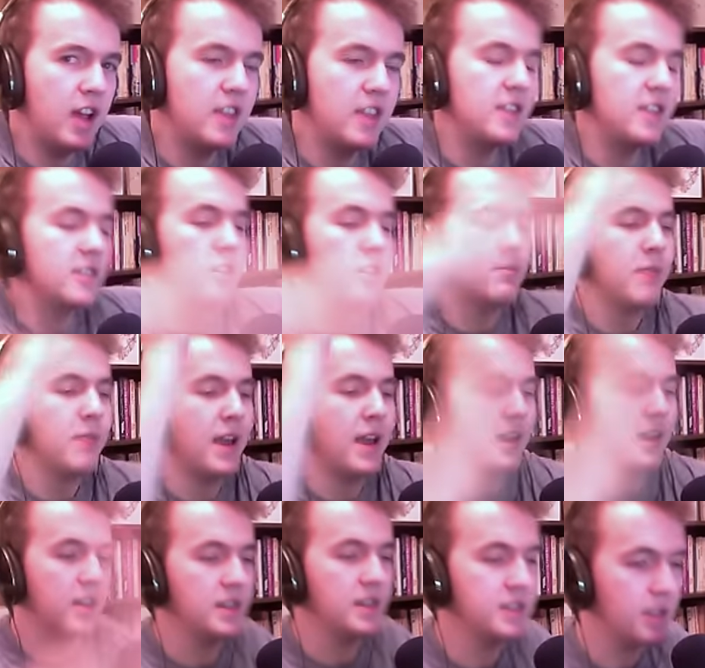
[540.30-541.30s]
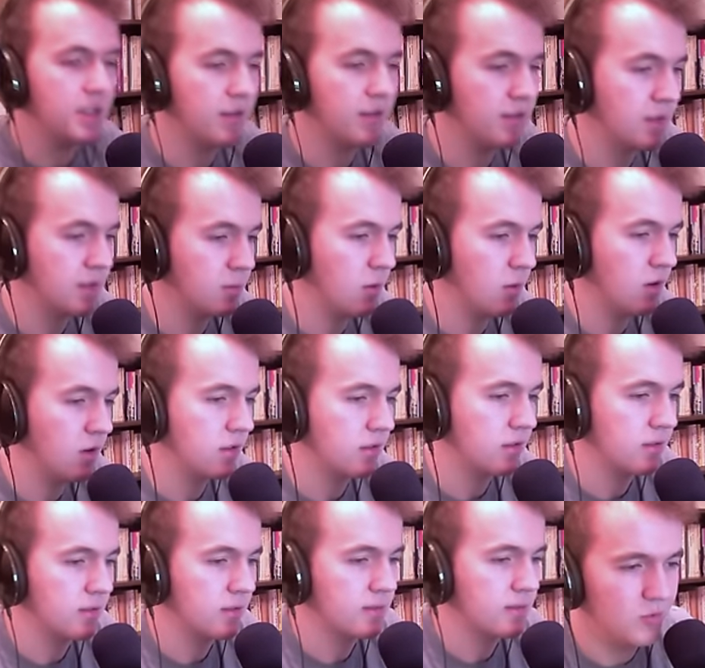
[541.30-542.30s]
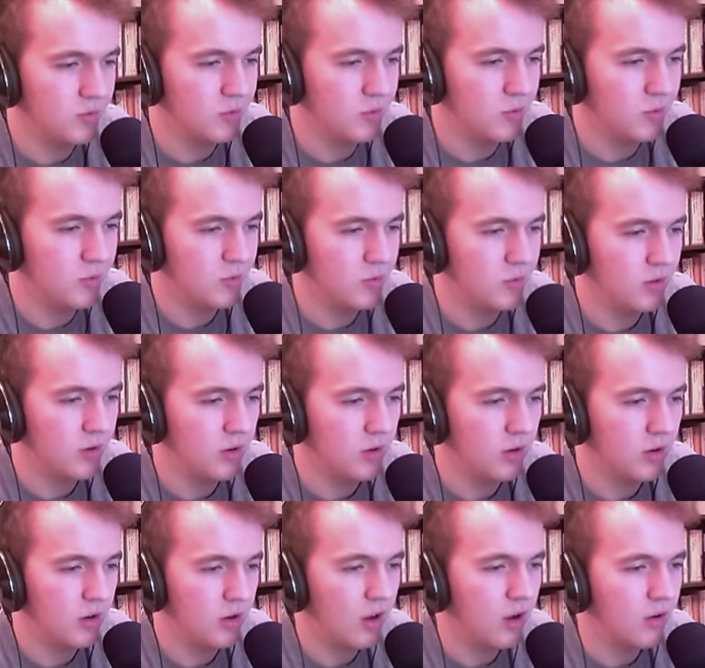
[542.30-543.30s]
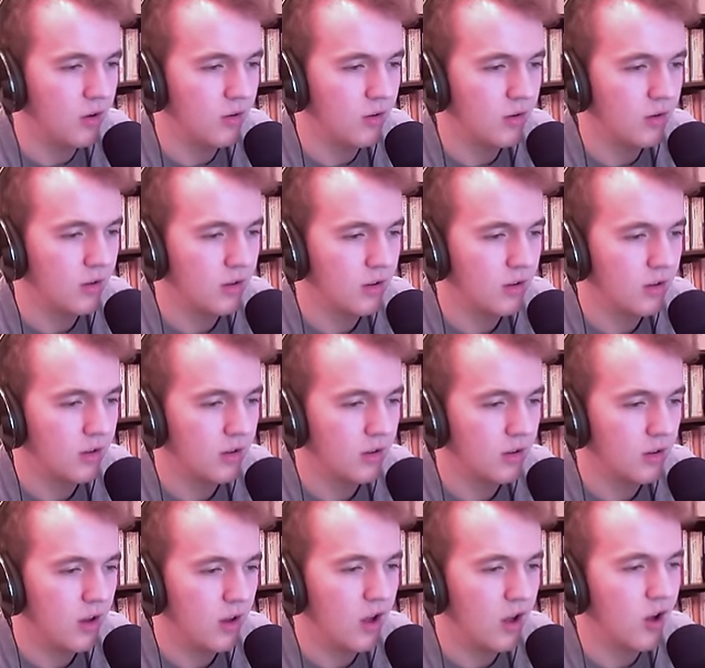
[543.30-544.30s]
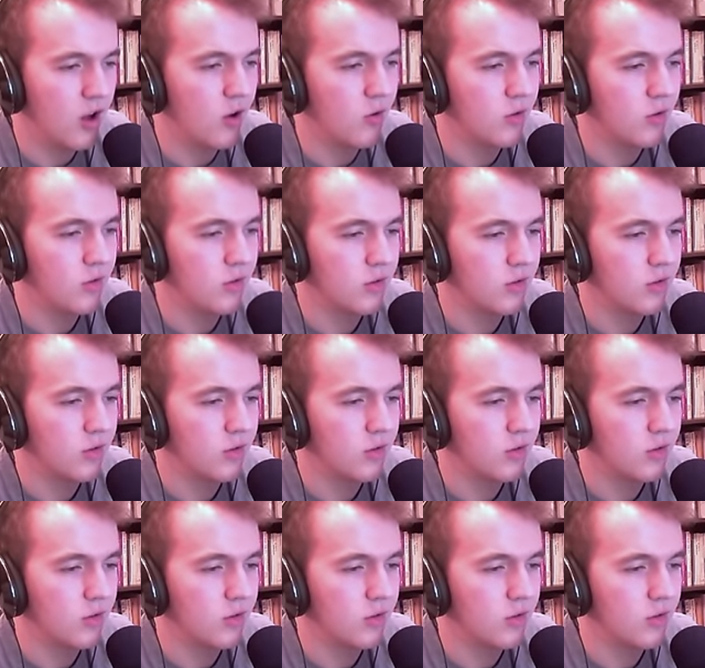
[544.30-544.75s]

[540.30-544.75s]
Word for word: and then come back. Let's see if this works. Ooh. Oh! Oh!